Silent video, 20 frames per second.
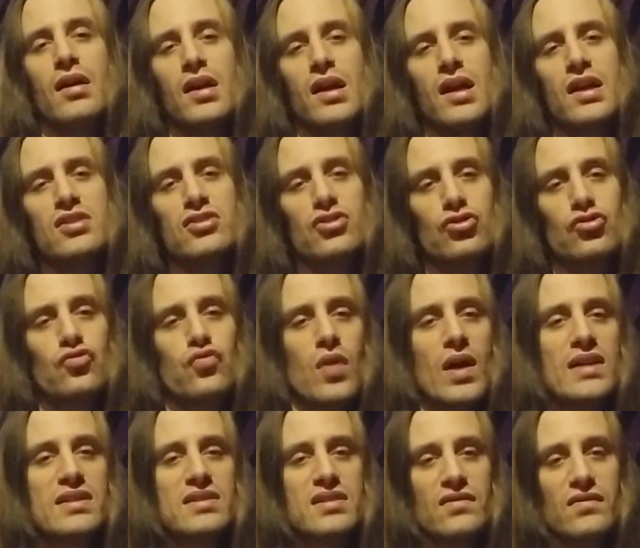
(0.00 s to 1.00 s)
as
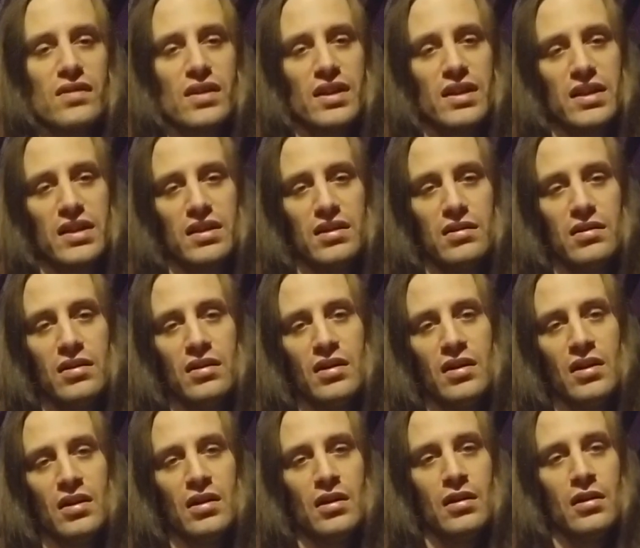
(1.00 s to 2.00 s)
aggressively
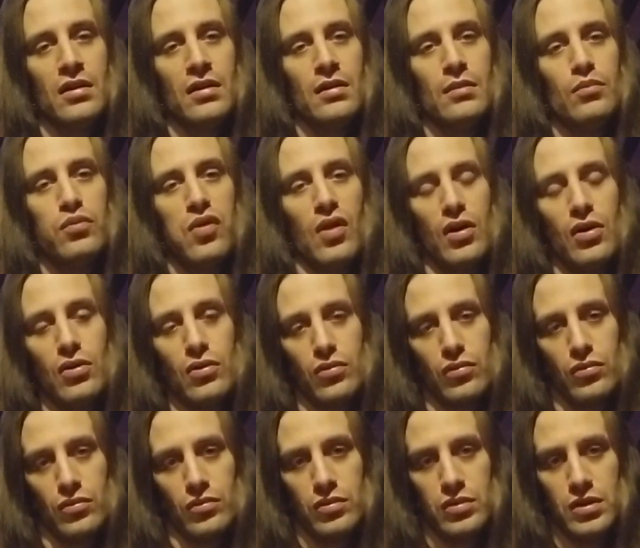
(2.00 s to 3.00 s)

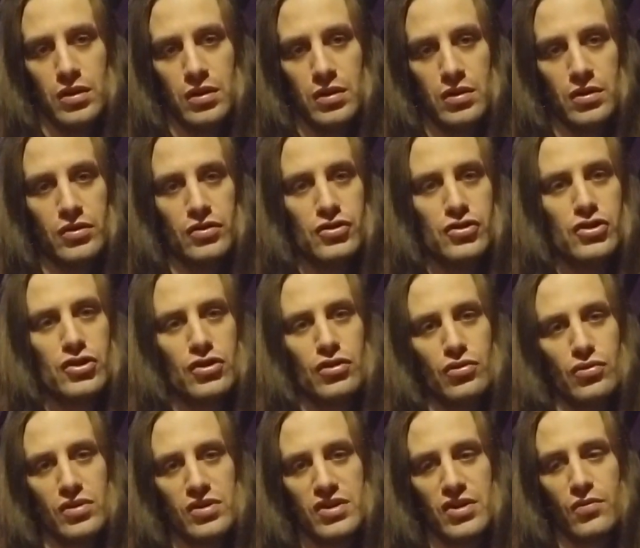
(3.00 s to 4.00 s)

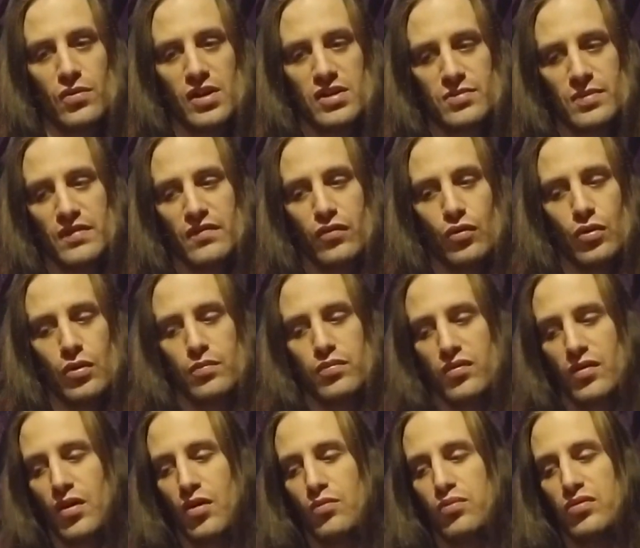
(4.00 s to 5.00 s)
pro-Jew as he was before,
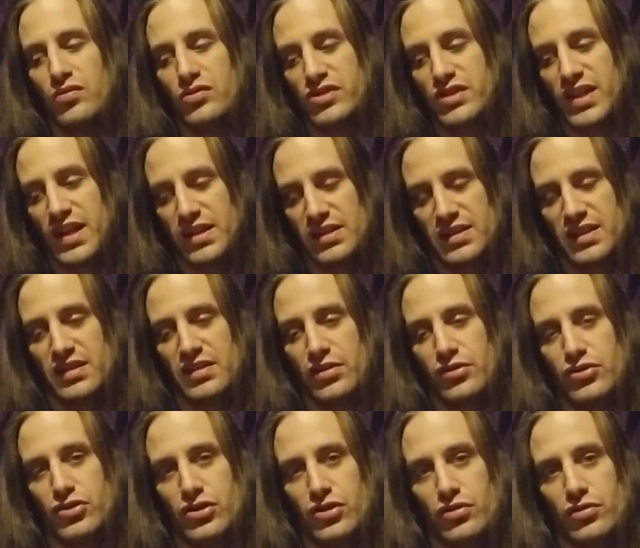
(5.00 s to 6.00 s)
pro-protecting the
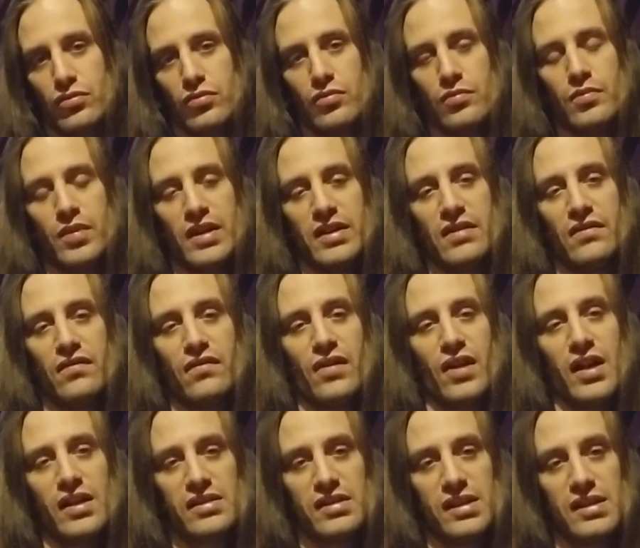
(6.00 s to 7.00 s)
Jew by
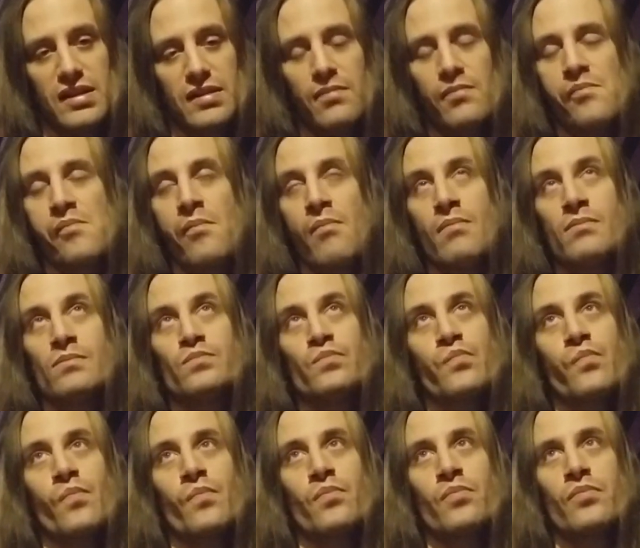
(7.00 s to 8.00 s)
deflecting.
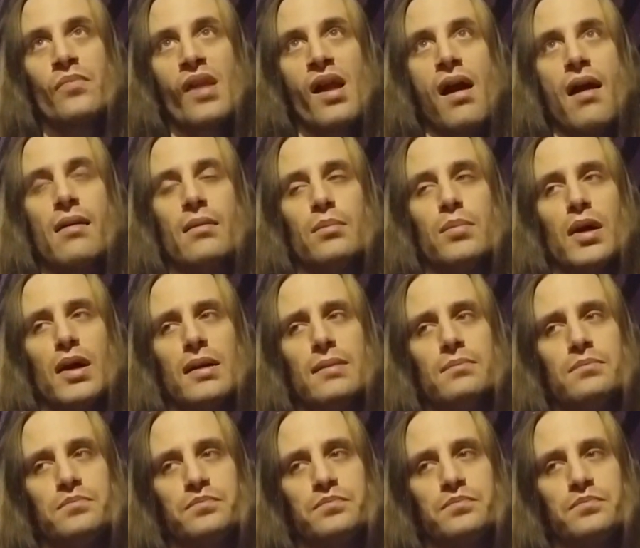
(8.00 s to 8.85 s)
But